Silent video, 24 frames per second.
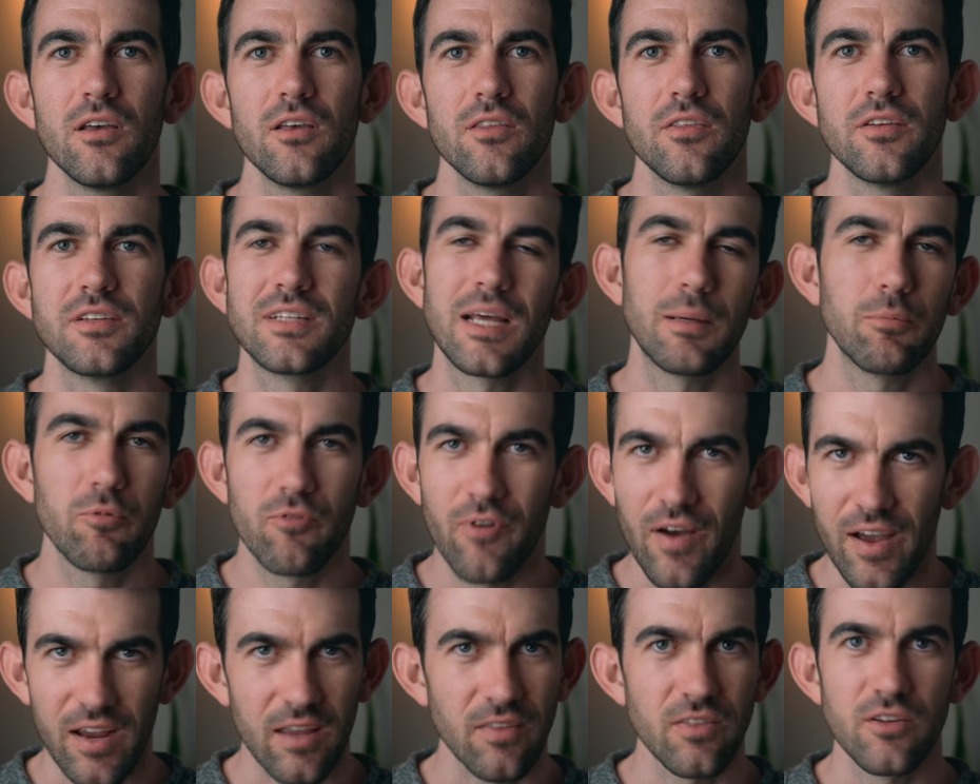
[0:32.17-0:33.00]
the type of
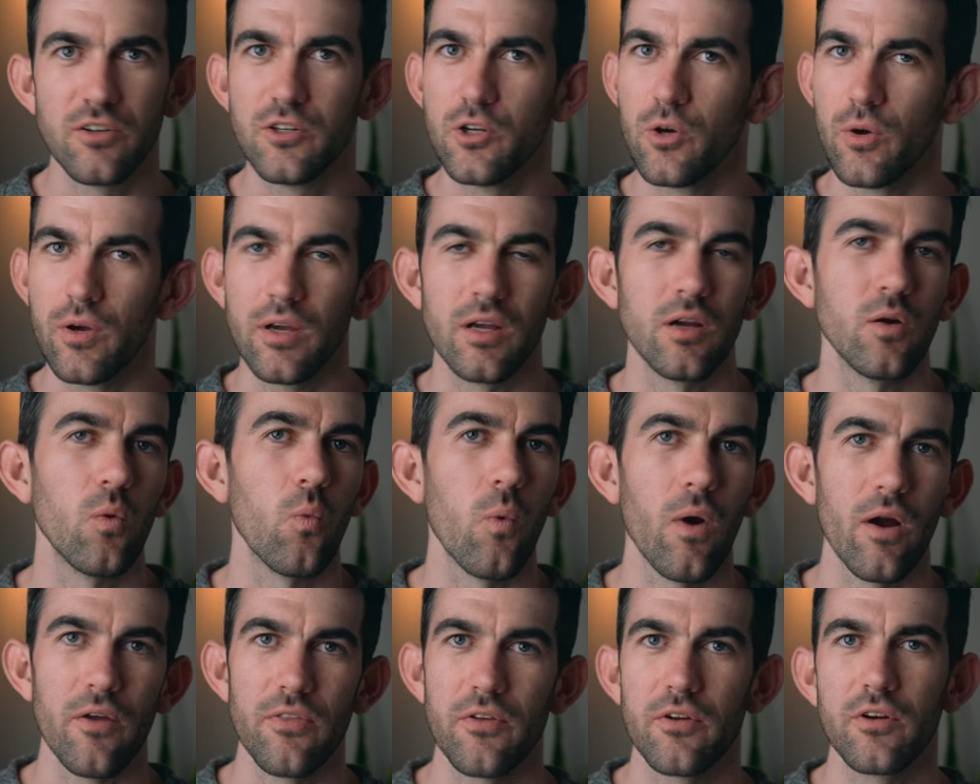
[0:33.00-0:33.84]
hiking they're doing,
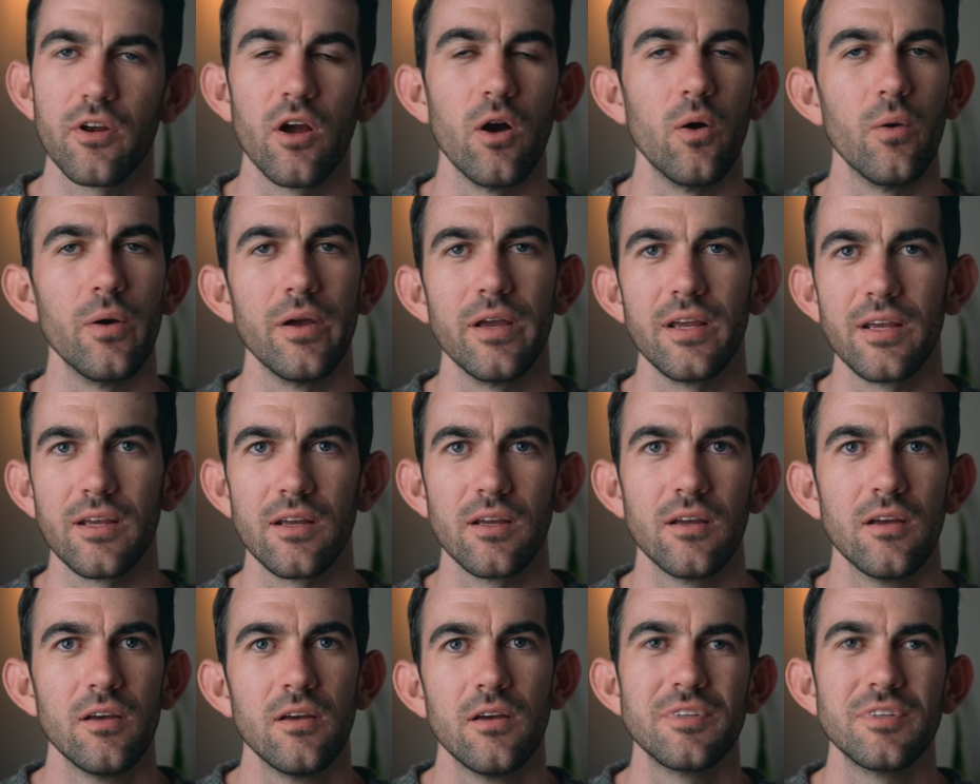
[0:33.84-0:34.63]
where they're going,